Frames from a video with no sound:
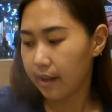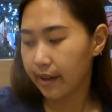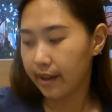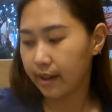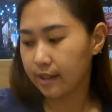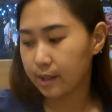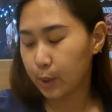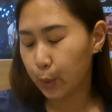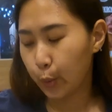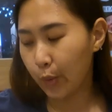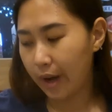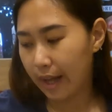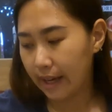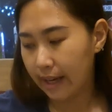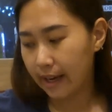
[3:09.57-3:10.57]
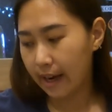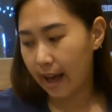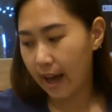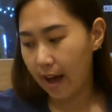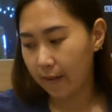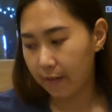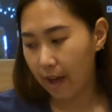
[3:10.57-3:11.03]
It's
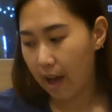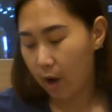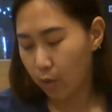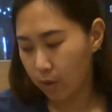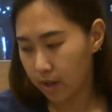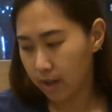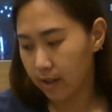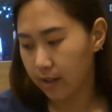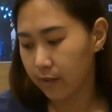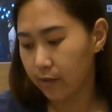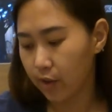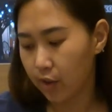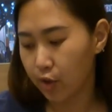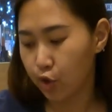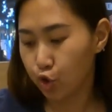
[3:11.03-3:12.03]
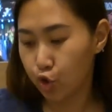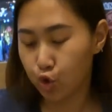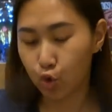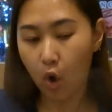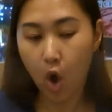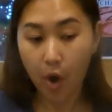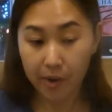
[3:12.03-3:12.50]
1.5 hours for you
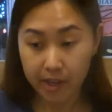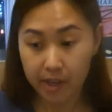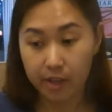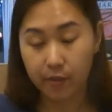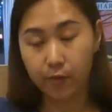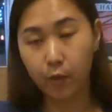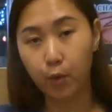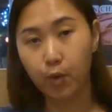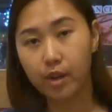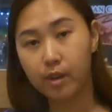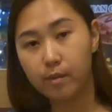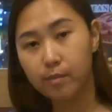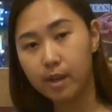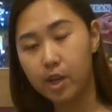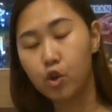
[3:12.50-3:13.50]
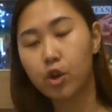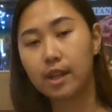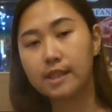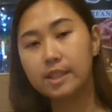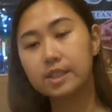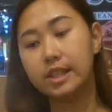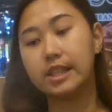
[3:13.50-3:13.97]
to order the food, but you
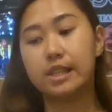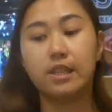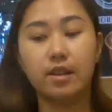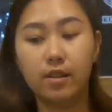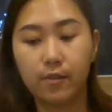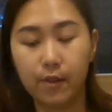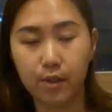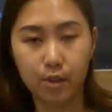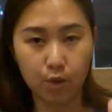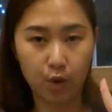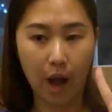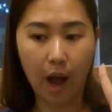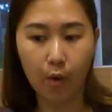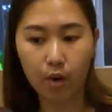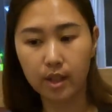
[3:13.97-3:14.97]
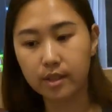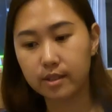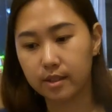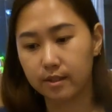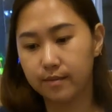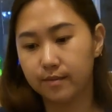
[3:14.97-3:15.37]
can sit for 2 hours.